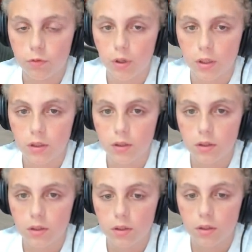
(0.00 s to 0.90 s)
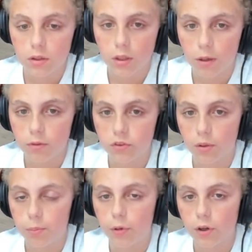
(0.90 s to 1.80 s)
one of
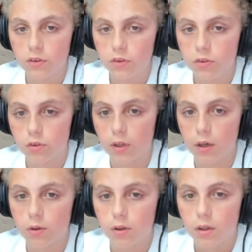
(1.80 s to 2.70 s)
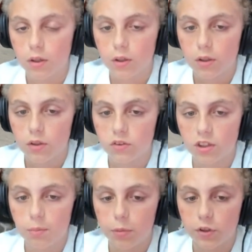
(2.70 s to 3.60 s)
some parts. So now
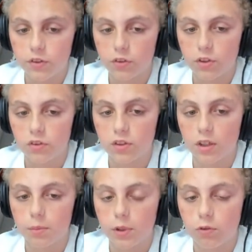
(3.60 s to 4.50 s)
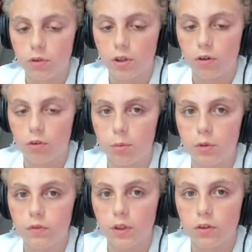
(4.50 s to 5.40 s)
some parts, as you can see, can be
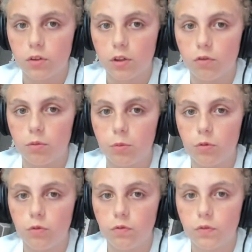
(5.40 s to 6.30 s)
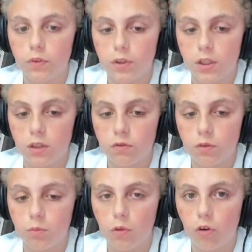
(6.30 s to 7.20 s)
removed, and you can remove
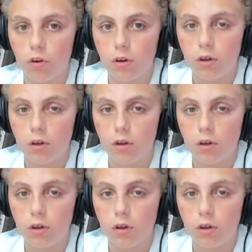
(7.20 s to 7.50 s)
even more